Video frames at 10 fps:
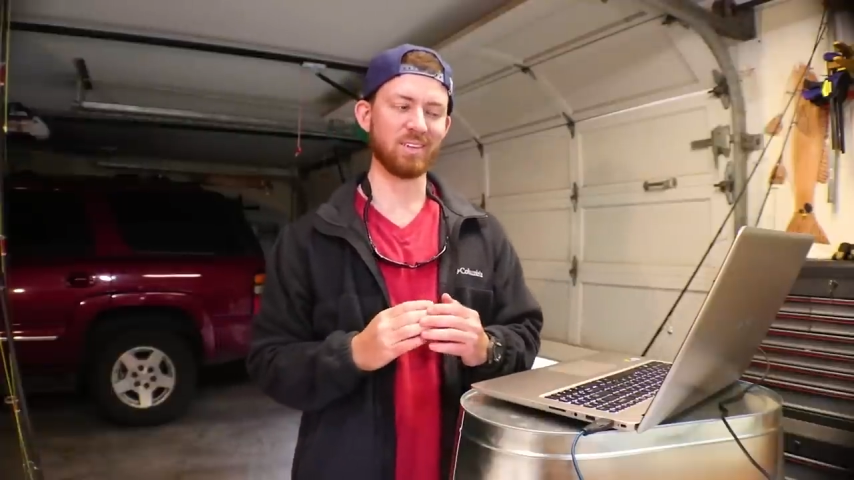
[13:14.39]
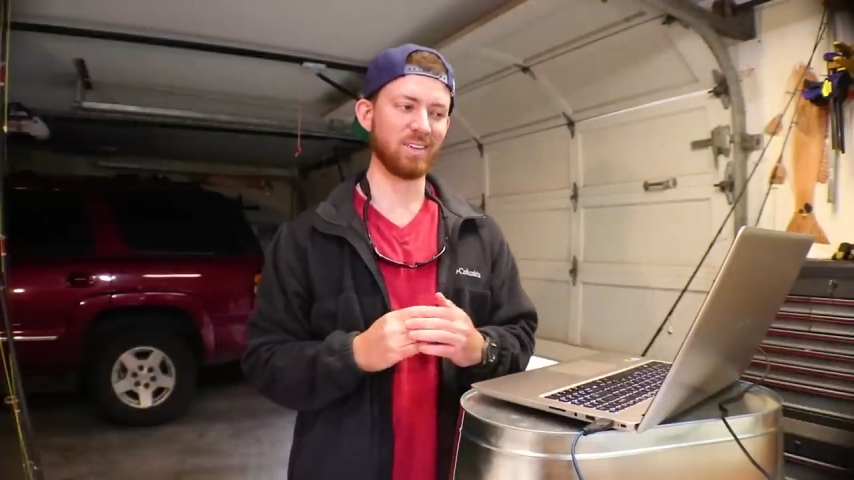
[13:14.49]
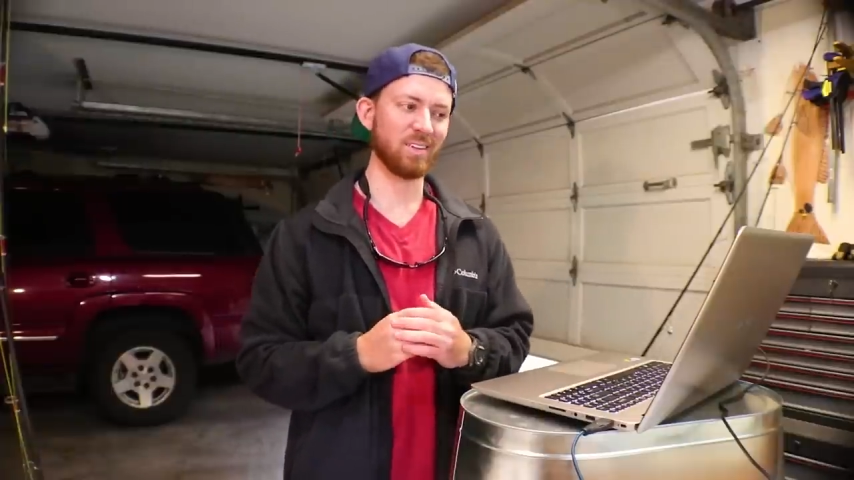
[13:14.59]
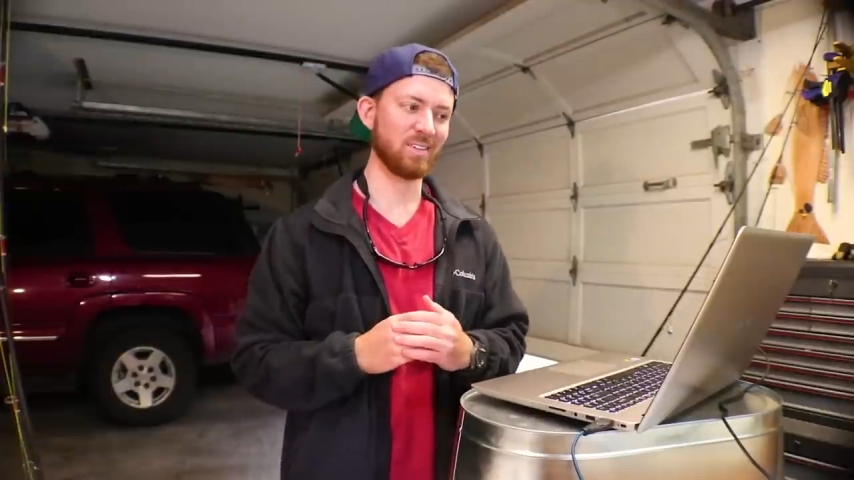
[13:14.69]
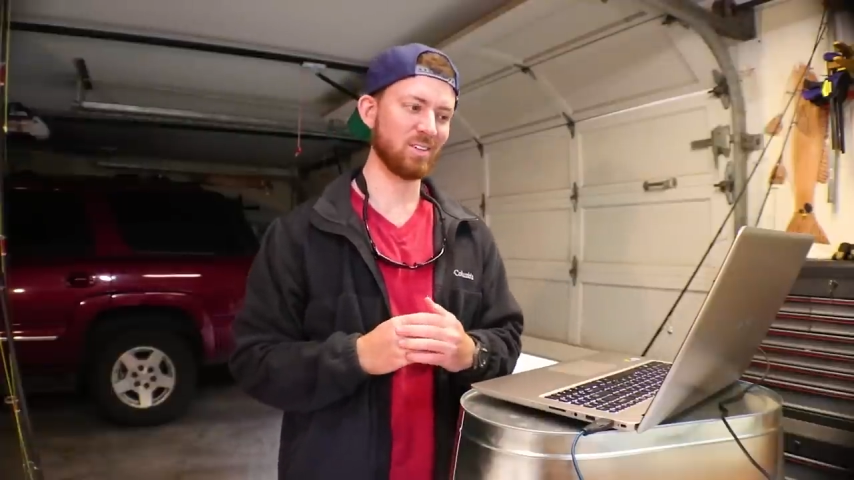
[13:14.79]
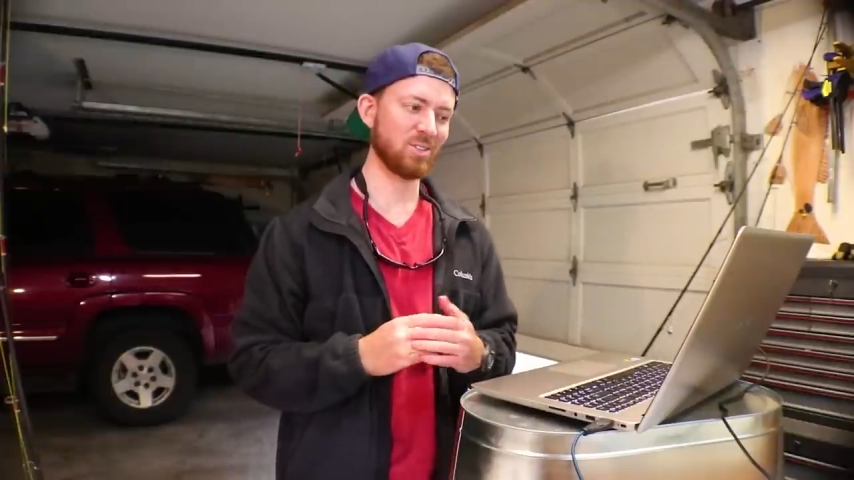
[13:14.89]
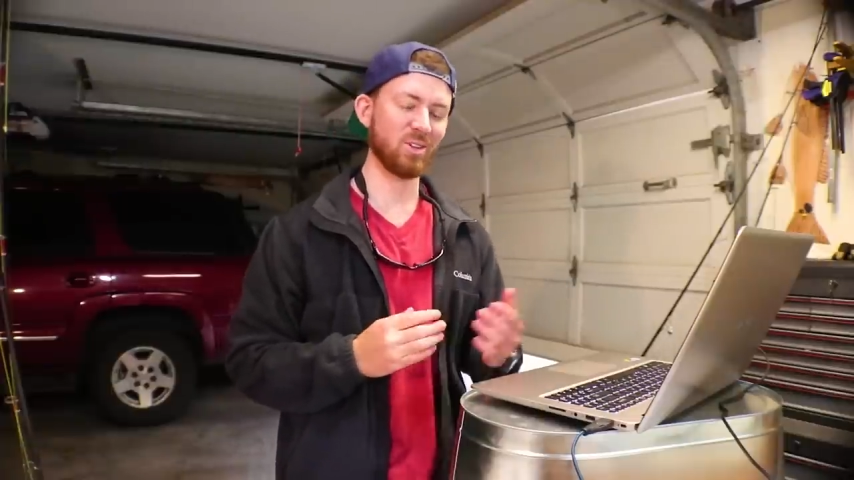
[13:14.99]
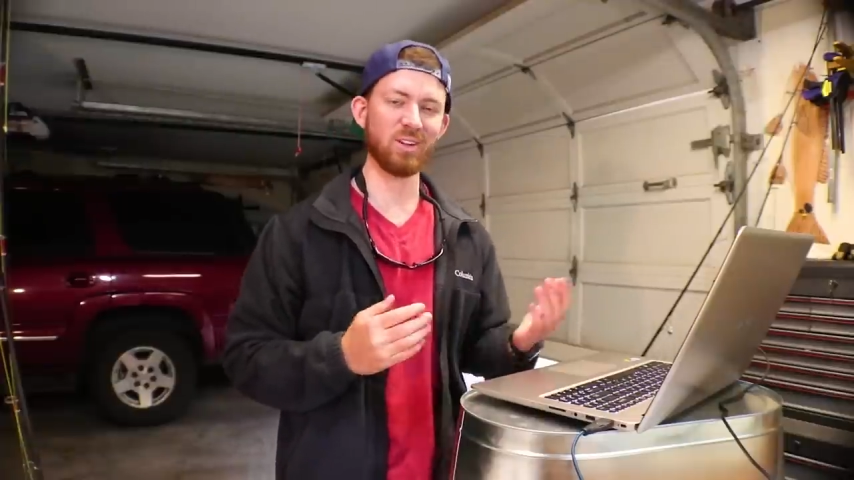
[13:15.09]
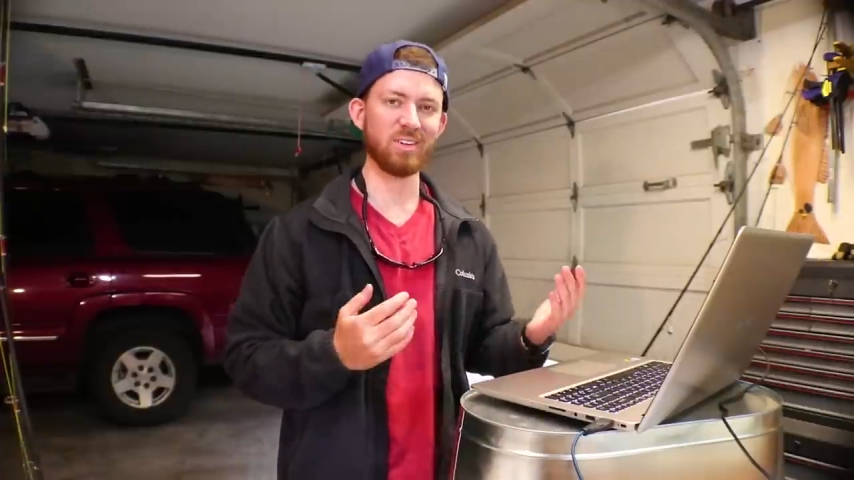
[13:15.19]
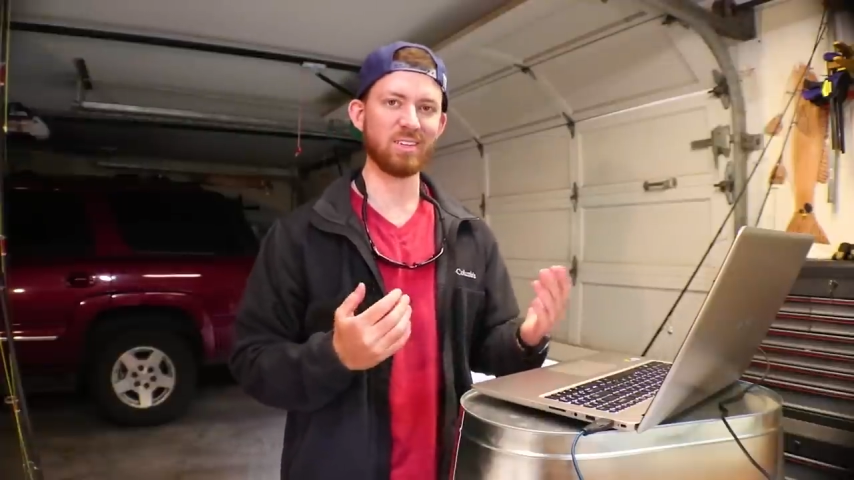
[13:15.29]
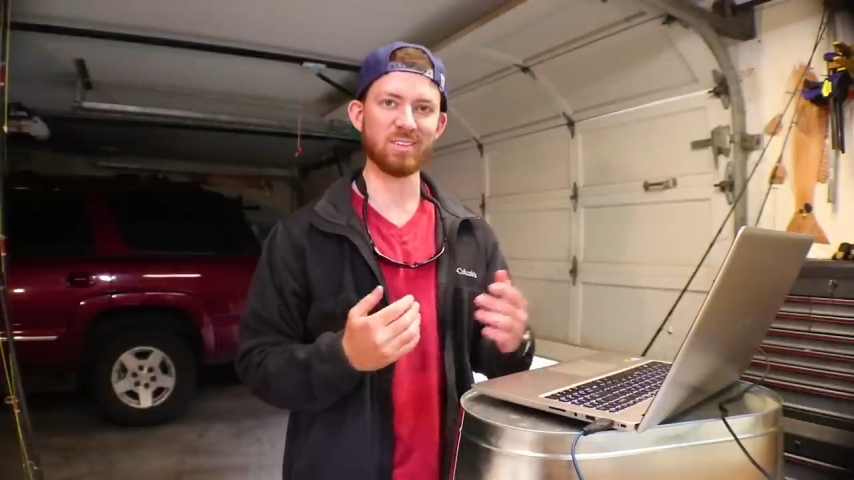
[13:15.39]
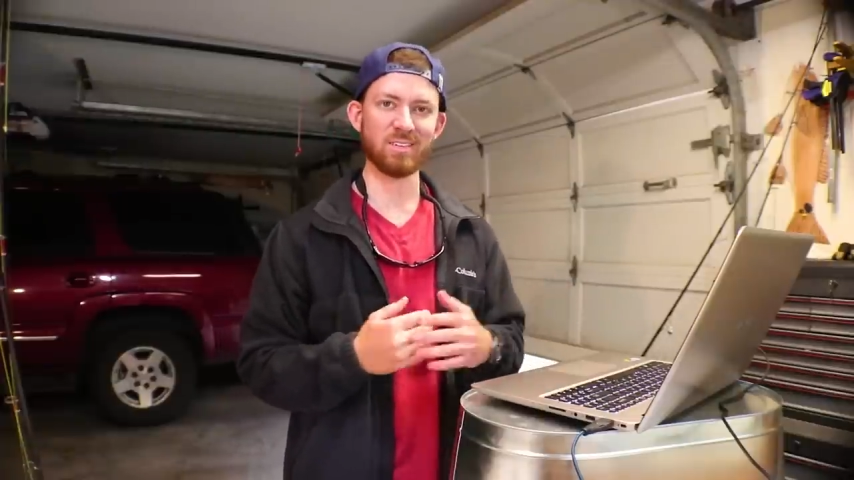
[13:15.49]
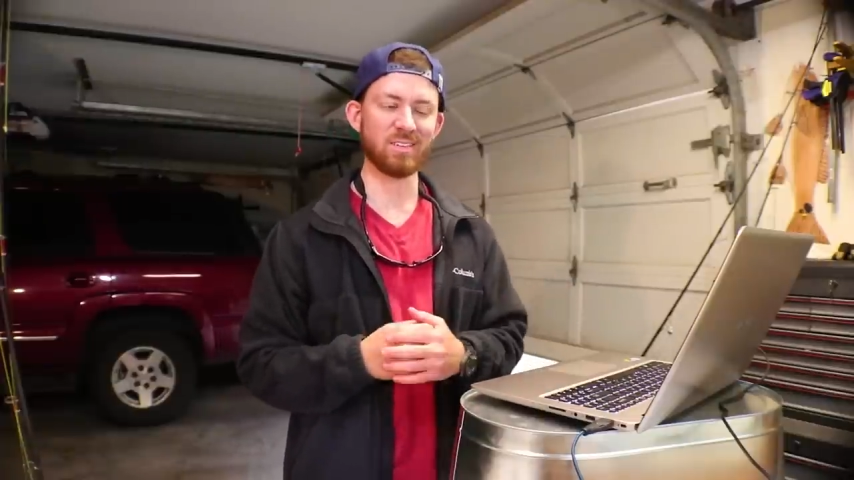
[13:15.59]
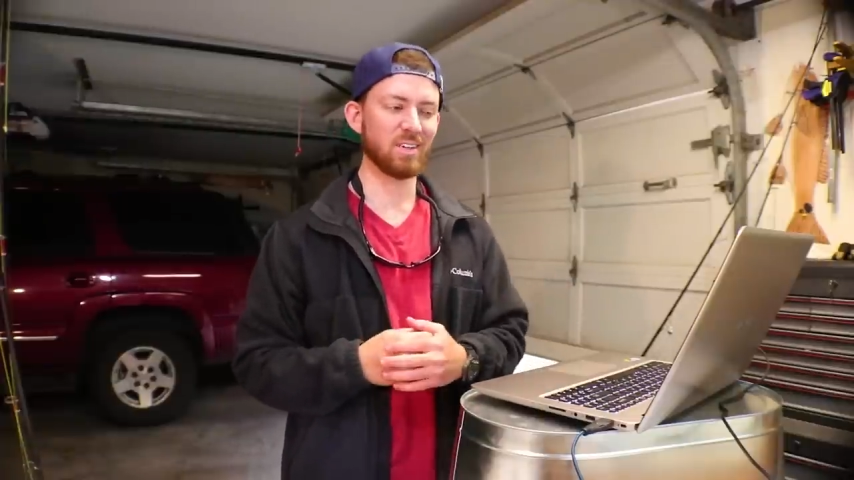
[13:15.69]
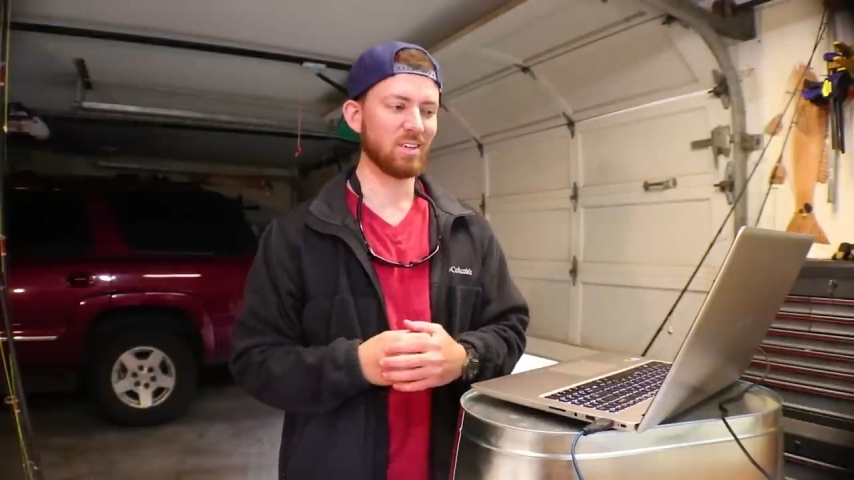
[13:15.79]
and just
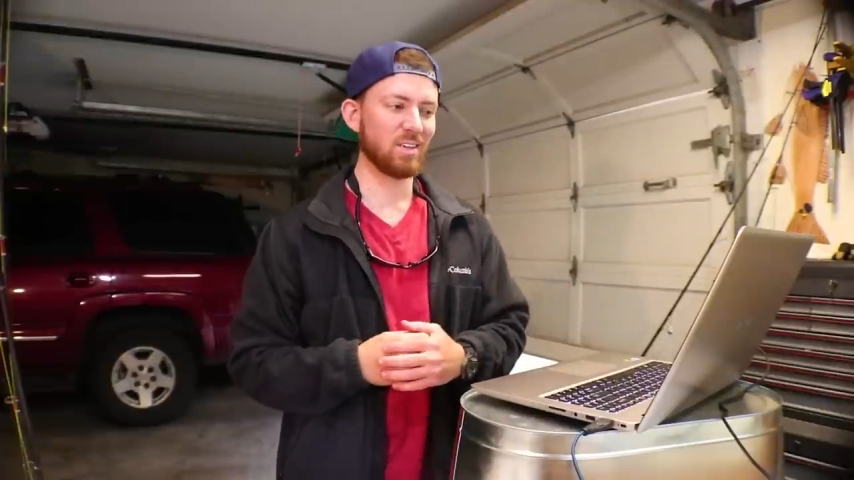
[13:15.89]
unneeded.